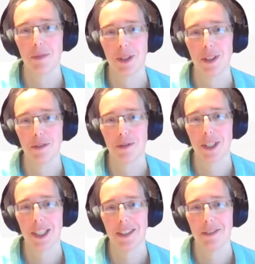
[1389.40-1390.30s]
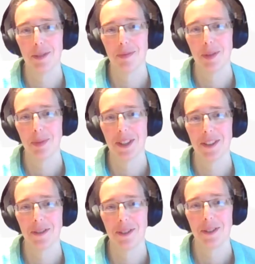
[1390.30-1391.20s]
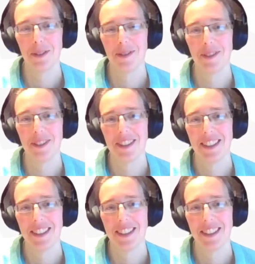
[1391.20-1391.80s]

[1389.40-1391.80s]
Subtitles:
from a software development point of view?